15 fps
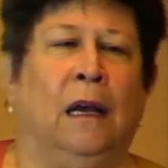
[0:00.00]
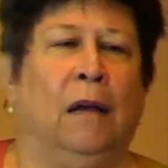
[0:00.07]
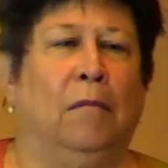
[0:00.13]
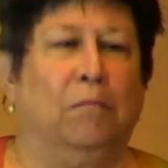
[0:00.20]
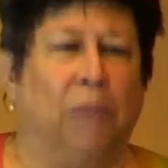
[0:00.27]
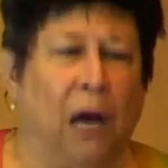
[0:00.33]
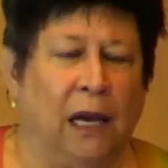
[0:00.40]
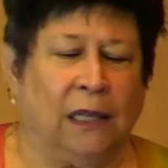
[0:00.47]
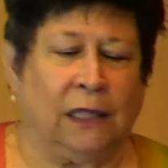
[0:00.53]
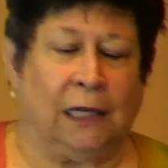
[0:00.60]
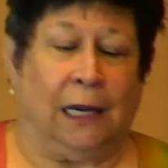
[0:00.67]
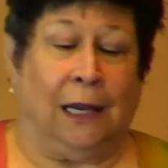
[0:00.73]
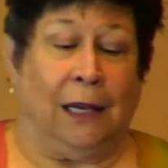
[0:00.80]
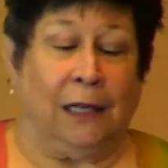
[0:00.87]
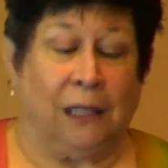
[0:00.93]
must
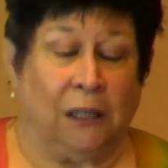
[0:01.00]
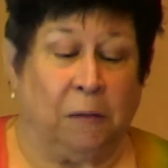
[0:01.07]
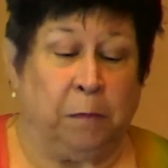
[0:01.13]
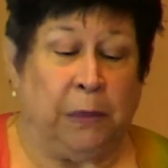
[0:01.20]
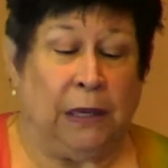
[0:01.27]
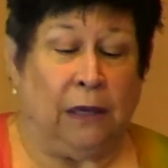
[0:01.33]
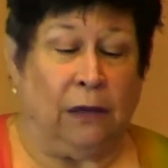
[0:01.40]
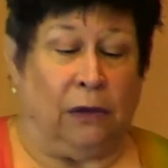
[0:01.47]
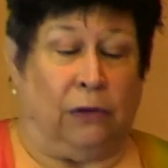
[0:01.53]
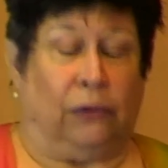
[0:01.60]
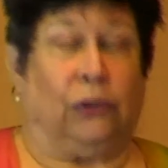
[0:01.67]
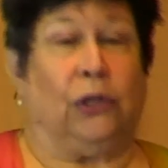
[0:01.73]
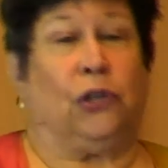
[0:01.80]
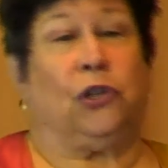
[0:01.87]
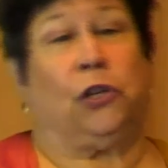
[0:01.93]
spill
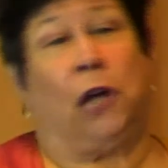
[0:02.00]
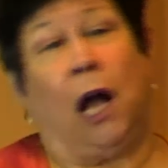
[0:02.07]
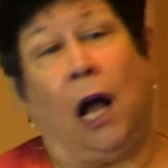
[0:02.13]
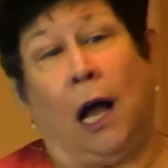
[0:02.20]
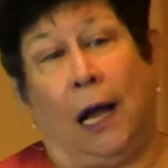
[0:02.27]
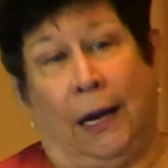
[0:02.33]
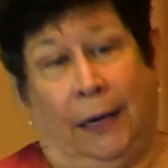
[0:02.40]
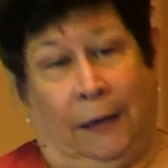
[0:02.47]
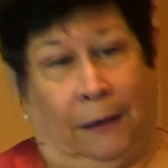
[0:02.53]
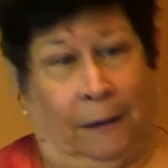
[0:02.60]
to shine.